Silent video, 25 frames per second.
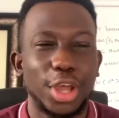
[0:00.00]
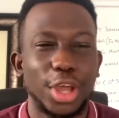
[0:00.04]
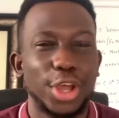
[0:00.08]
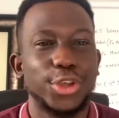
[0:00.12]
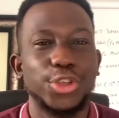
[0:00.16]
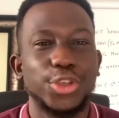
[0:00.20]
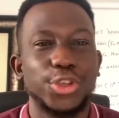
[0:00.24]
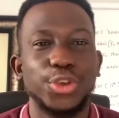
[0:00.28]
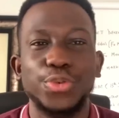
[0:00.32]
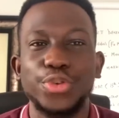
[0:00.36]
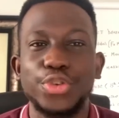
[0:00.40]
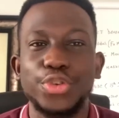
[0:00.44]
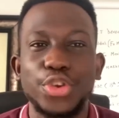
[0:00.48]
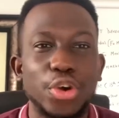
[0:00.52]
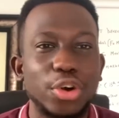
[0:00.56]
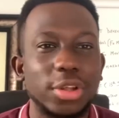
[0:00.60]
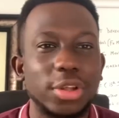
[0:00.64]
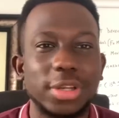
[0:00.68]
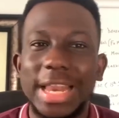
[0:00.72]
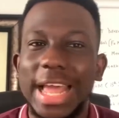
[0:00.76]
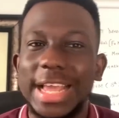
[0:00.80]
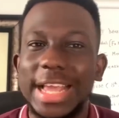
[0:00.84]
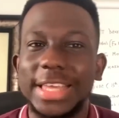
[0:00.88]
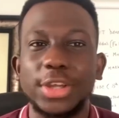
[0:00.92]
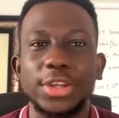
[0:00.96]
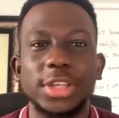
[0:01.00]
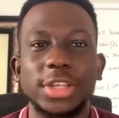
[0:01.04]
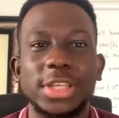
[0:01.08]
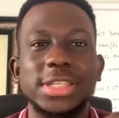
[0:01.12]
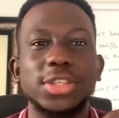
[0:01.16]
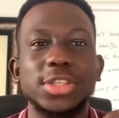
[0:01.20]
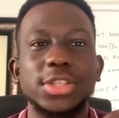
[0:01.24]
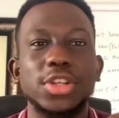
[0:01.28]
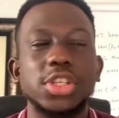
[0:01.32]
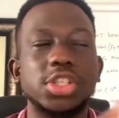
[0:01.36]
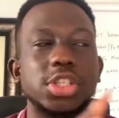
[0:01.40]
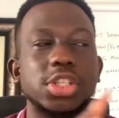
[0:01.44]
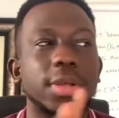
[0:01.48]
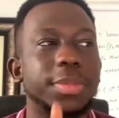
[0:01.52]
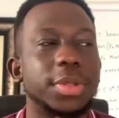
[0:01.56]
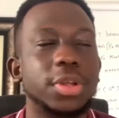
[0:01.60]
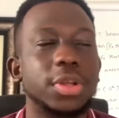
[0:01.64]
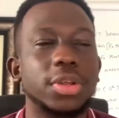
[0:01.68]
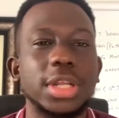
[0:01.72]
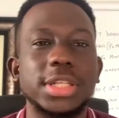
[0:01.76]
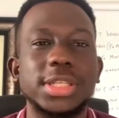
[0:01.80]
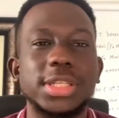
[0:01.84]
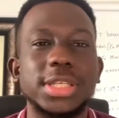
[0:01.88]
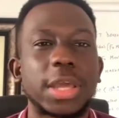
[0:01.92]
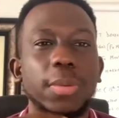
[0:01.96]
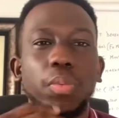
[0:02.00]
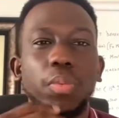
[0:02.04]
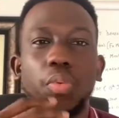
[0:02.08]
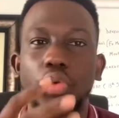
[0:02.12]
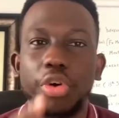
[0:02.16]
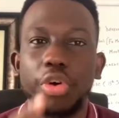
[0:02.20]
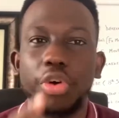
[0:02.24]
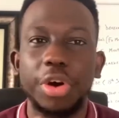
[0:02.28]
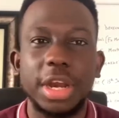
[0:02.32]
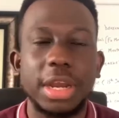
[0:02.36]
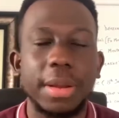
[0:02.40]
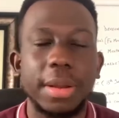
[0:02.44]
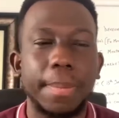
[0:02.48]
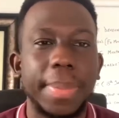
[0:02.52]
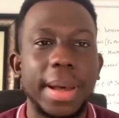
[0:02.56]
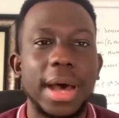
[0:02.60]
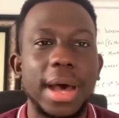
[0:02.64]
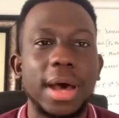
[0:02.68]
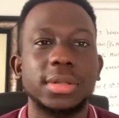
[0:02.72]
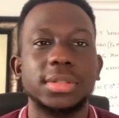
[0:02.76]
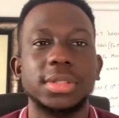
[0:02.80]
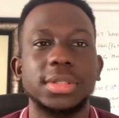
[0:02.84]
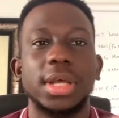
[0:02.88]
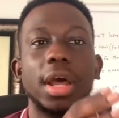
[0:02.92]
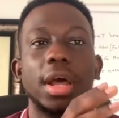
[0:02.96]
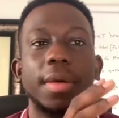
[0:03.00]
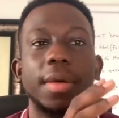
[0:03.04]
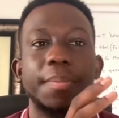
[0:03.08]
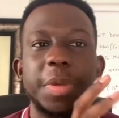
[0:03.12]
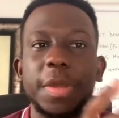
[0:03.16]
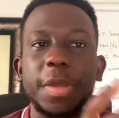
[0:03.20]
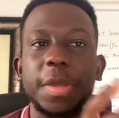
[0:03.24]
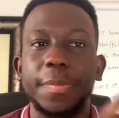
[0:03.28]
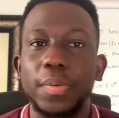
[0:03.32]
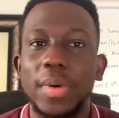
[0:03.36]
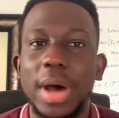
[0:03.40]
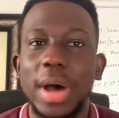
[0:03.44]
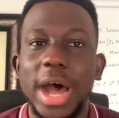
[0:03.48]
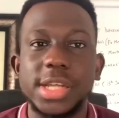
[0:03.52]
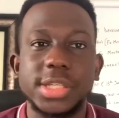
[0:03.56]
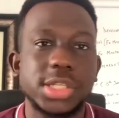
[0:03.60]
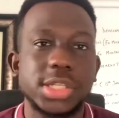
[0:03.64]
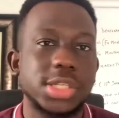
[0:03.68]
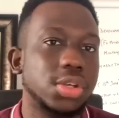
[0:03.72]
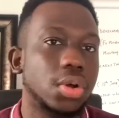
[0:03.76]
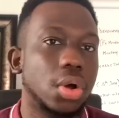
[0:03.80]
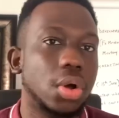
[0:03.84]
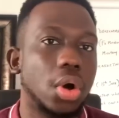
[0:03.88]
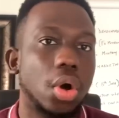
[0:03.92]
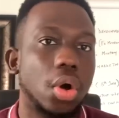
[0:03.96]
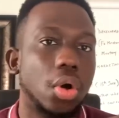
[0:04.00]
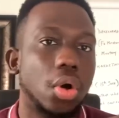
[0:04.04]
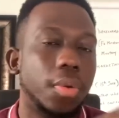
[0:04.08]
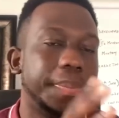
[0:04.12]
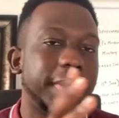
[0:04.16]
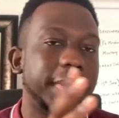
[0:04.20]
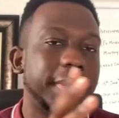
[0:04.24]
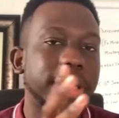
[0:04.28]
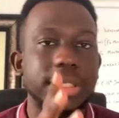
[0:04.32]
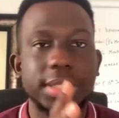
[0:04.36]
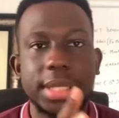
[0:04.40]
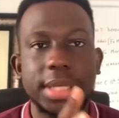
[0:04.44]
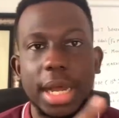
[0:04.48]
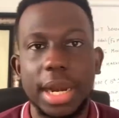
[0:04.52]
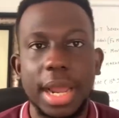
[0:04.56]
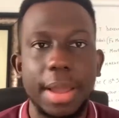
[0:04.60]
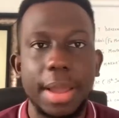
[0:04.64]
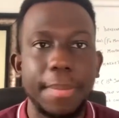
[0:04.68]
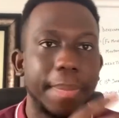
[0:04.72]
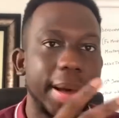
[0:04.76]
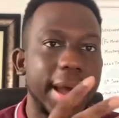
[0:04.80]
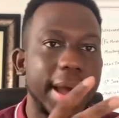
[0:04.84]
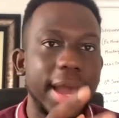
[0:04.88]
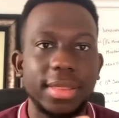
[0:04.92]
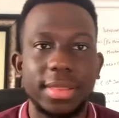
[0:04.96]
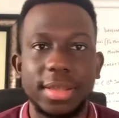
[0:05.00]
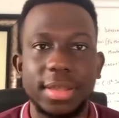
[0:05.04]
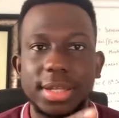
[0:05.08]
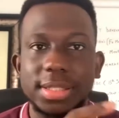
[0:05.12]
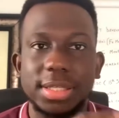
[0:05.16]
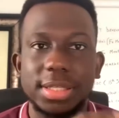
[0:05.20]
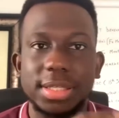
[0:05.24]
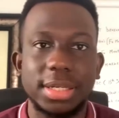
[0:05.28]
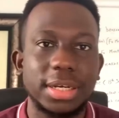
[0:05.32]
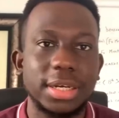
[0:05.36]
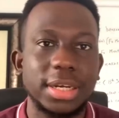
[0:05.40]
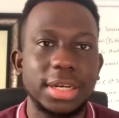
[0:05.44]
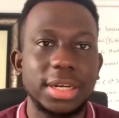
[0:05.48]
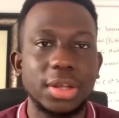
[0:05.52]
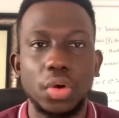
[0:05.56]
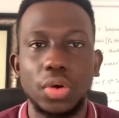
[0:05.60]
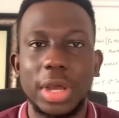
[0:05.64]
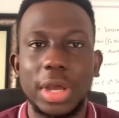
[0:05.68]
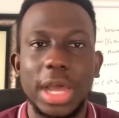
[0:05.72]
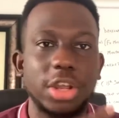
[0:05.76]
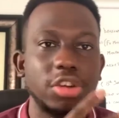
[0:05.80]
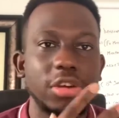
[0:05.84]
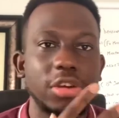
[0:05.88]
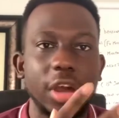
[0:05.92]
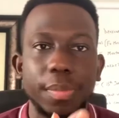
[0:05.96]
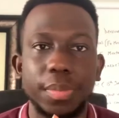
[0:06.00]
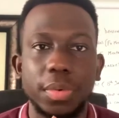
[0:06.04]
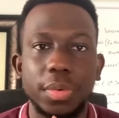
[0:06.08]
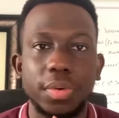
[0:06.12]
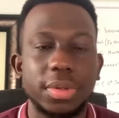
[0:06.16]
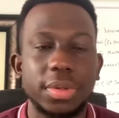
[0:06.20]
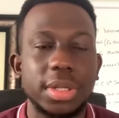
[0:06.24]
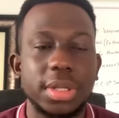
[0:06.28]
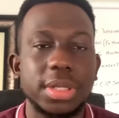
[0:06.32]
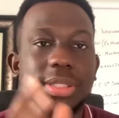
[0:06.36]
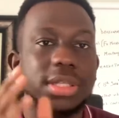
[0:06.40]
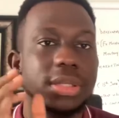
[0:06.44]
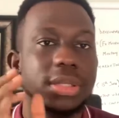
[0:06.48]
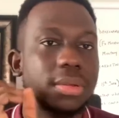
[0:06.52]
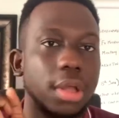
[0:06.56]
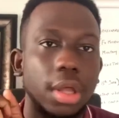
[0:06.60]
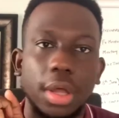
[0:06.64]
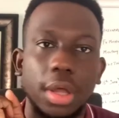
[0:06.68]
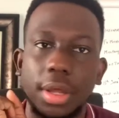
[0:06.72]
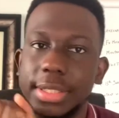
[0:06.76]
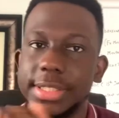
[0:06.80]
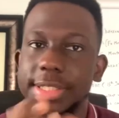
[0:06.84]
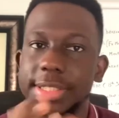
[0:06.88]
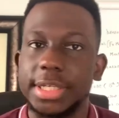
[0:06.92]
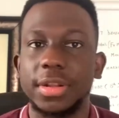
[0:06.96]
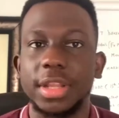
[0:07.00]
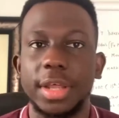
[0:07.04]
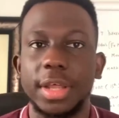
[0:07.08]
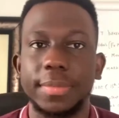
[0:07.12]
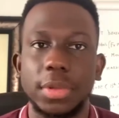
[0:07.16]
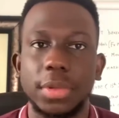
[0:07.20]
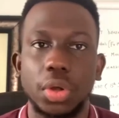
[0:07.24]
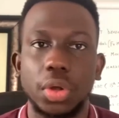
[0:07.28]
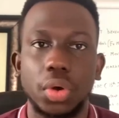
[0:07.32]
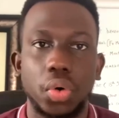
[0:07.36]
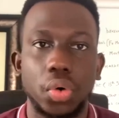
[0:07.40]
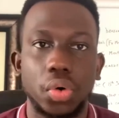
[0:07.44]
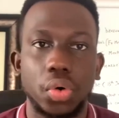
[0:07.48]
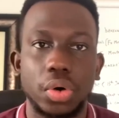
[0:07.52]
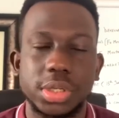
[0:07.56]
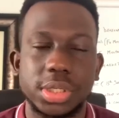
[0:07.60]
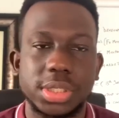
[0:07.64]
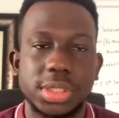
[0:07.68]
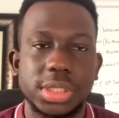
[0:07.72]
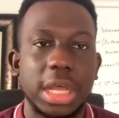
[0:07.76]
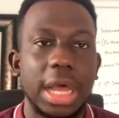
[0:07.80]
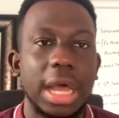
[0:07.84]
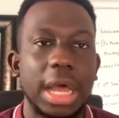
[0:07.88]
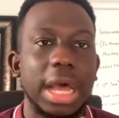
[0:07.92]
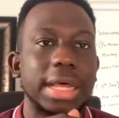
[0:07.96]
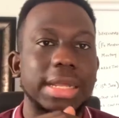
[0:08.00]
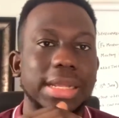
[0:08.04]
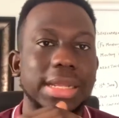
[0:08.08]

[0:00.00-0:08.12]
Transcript: It's not something you need to keep worrying about. People ask you, oh, please, can I buy this? Oh, can you help me with this? Sell them the course.